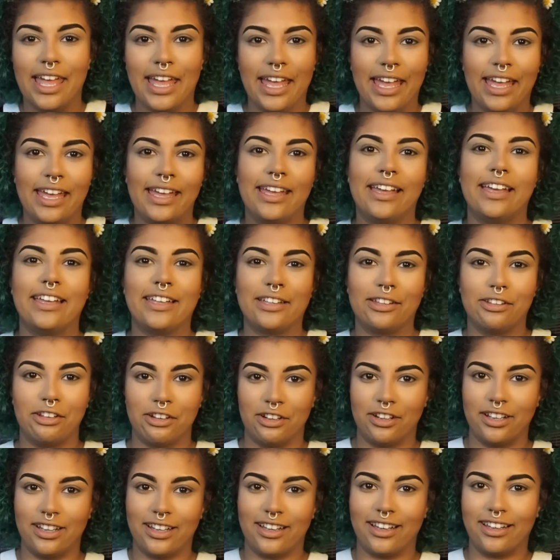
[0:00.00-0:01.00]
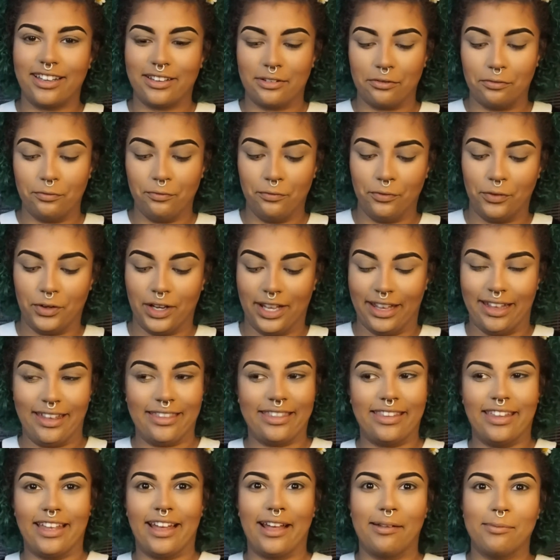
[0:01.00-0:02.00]
And you're gonna
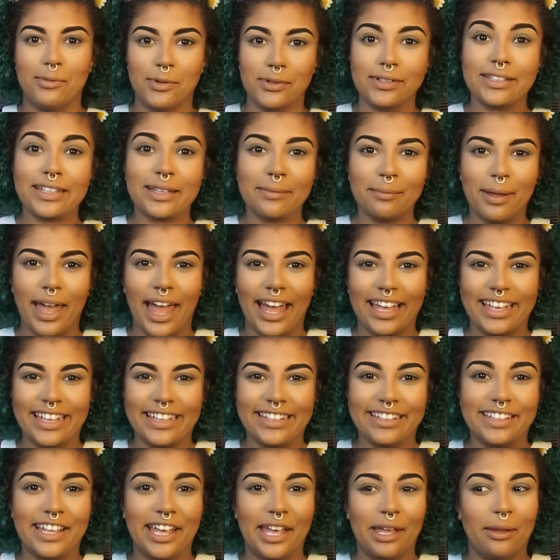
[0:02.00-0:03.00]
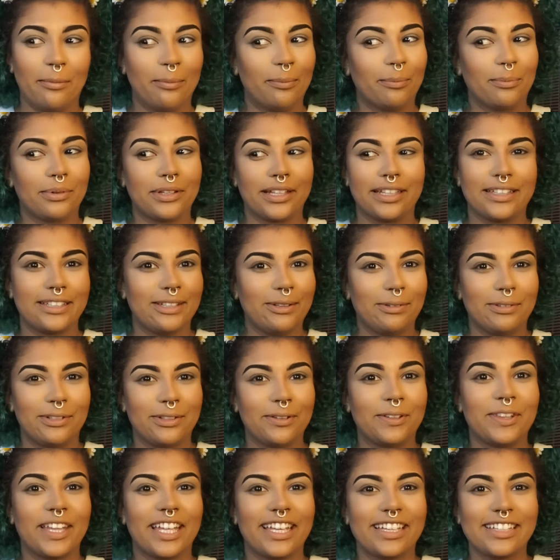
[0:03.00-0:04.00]
forget that I'm using packing tape. Please don't
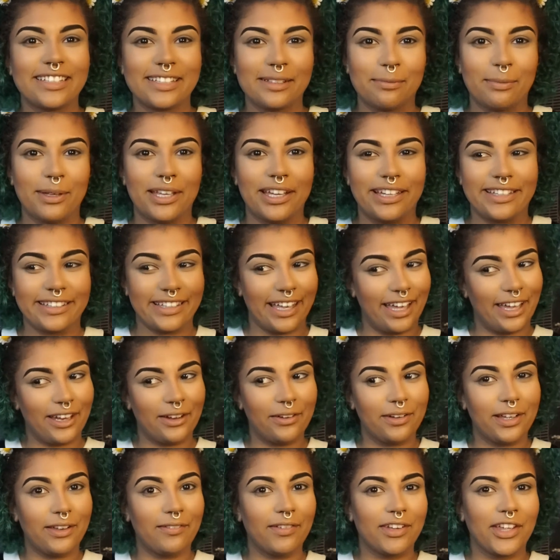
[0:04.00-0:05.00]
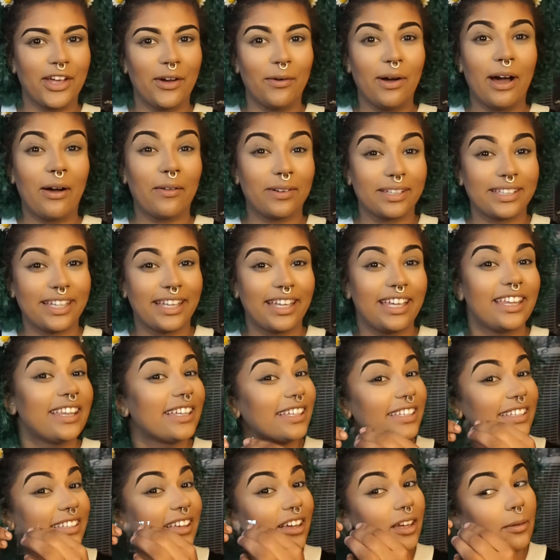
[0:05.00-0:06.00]
do this because I don't even know how sticky
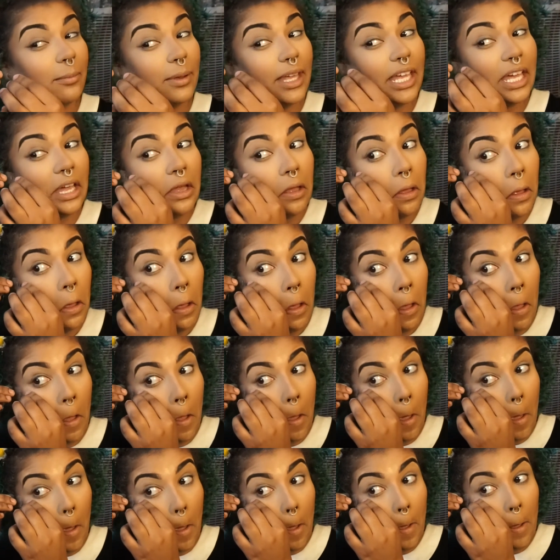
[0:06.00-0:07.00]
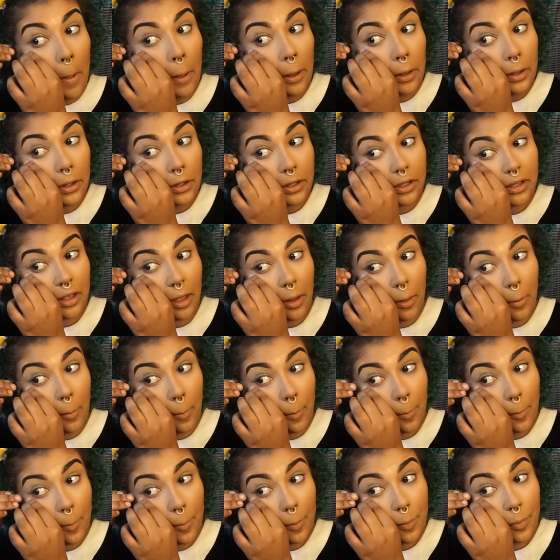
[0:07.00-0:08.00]
this is gonna be. So
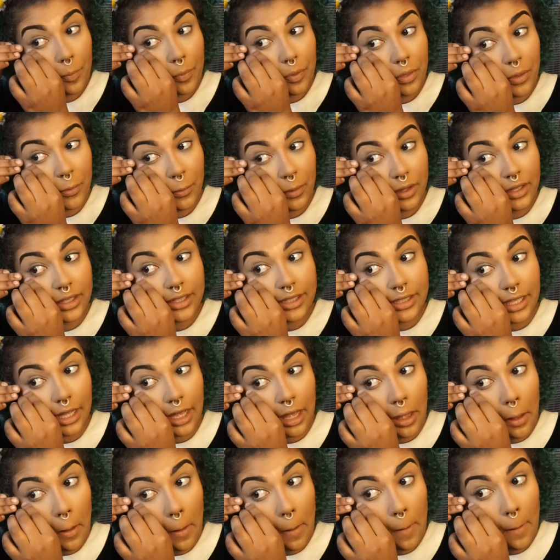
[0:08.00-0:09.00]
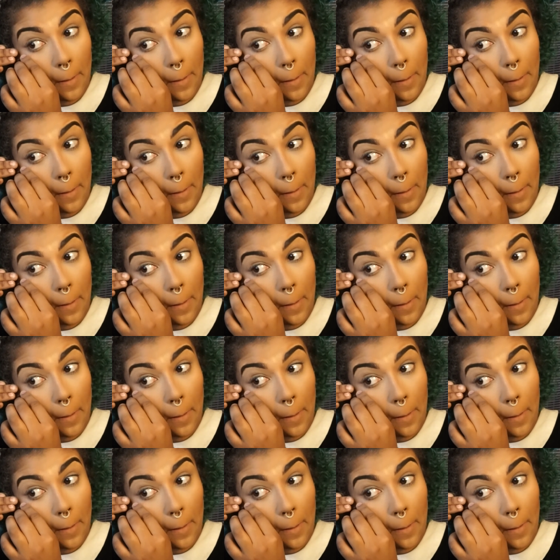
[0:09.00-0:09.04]
we'll see.